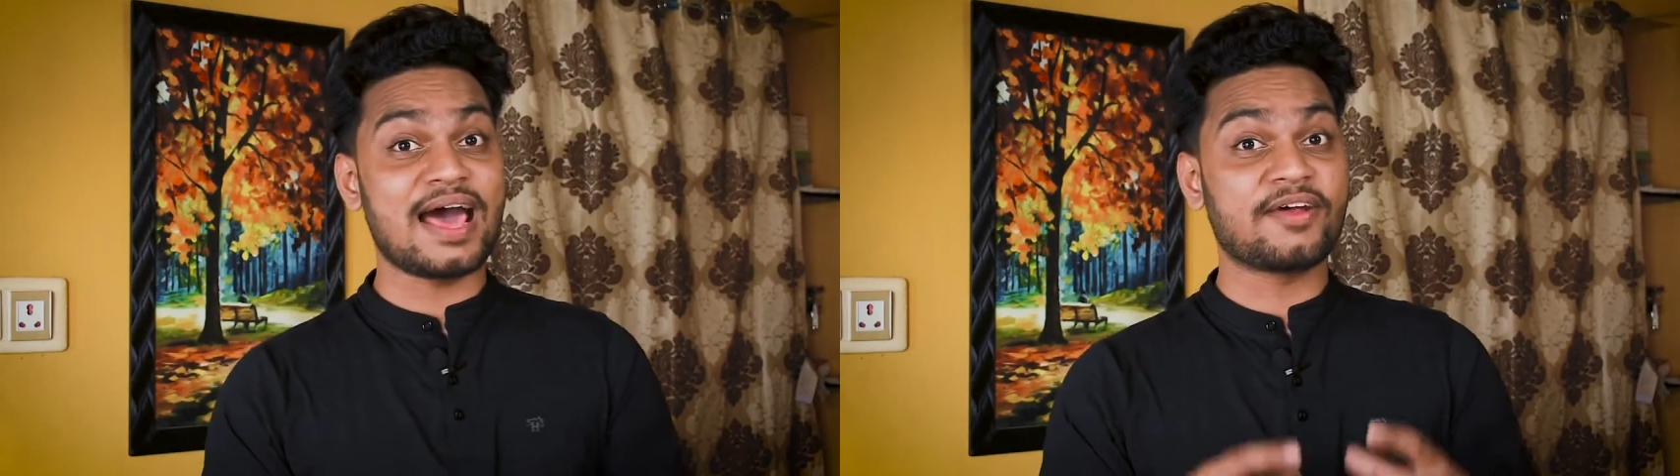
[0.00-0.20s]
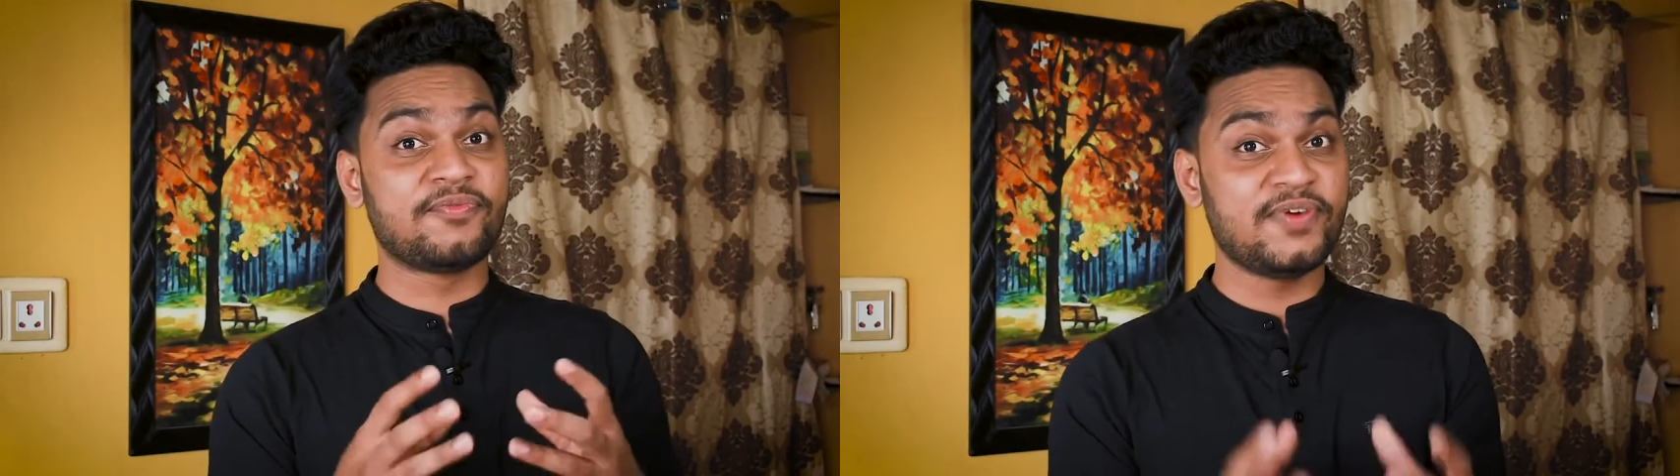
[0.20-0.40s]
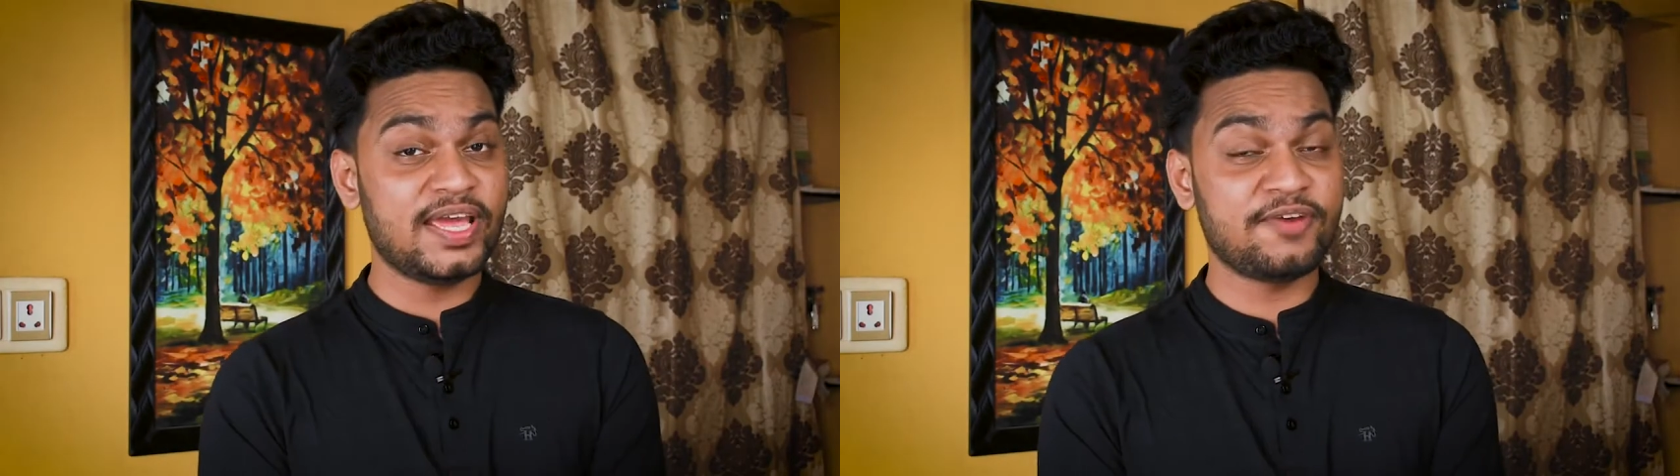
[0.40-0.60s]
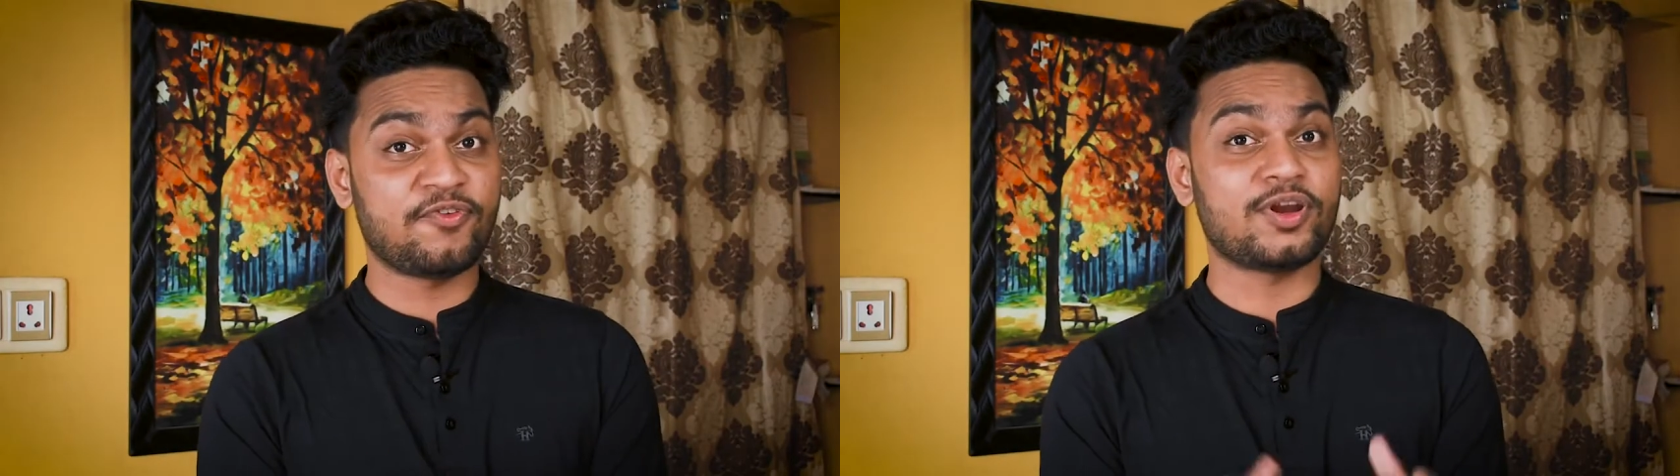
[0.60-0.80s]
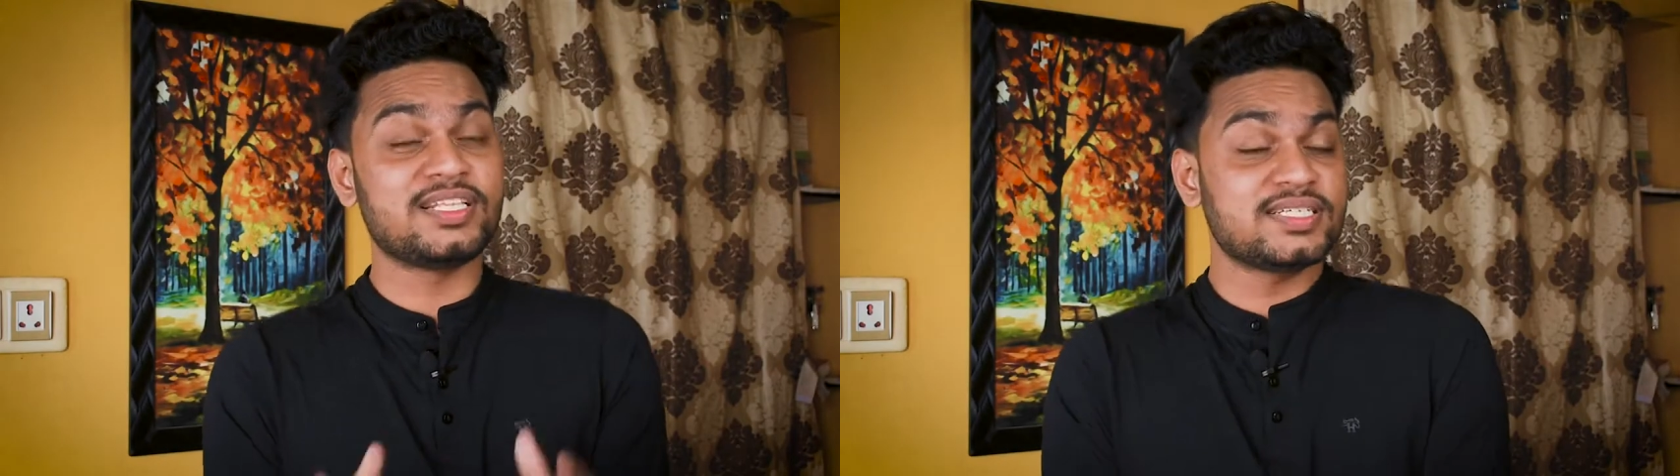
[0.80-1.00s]
are a way
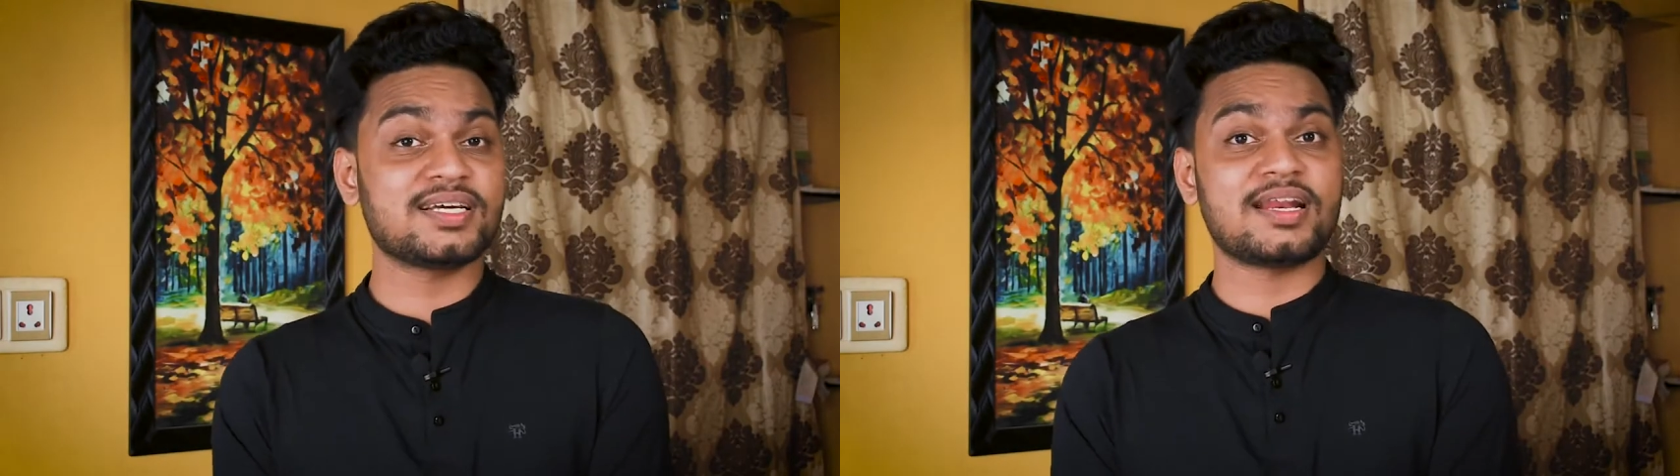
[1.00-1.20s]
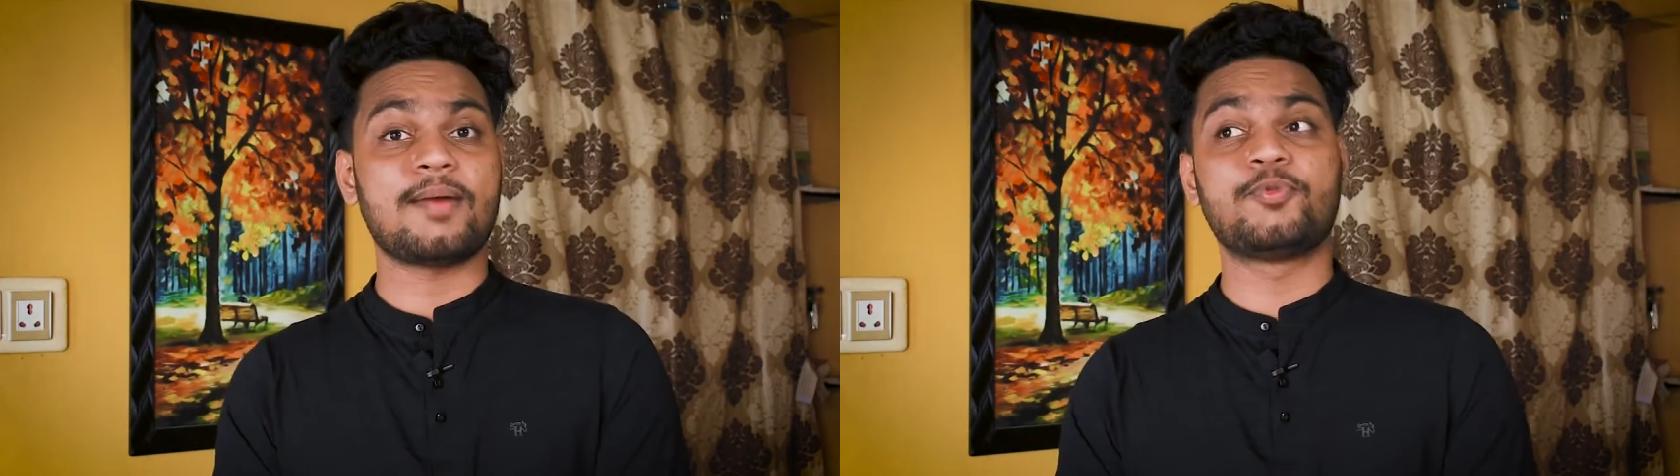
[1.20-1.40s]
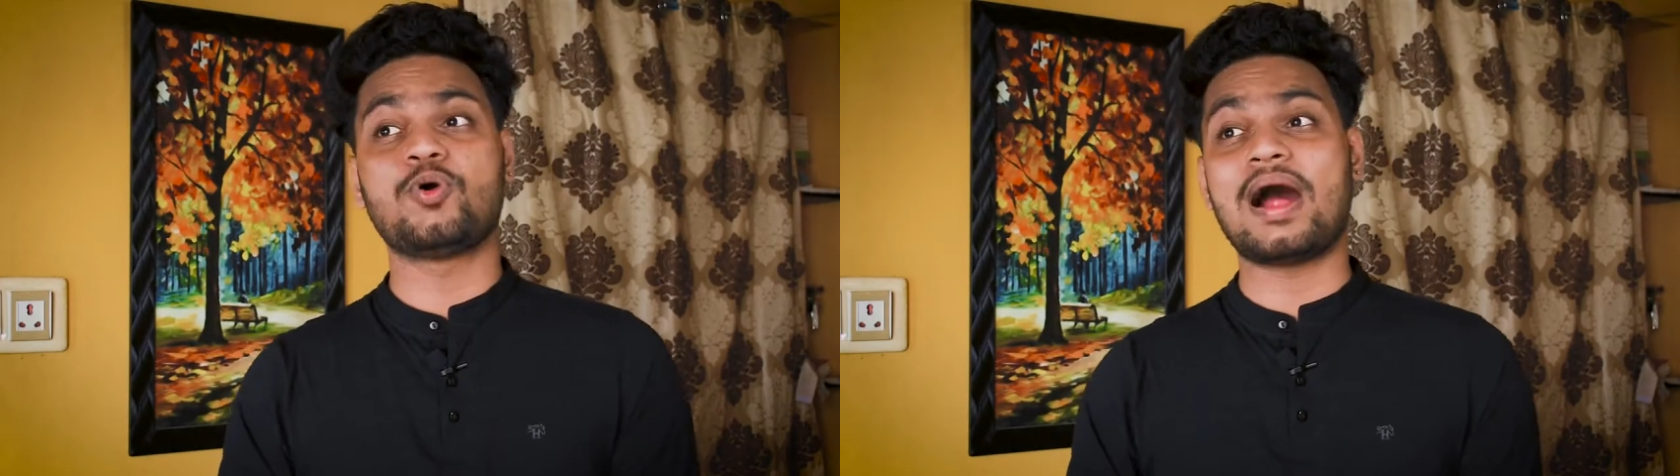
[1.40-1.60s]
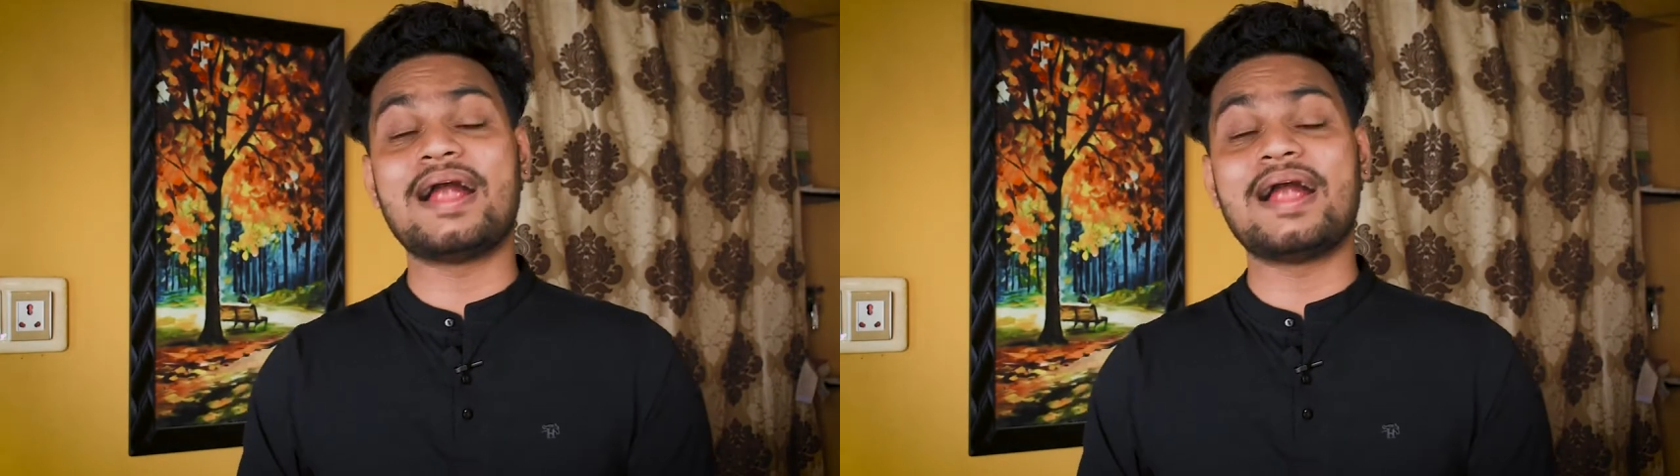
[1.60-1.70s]
for Instagram to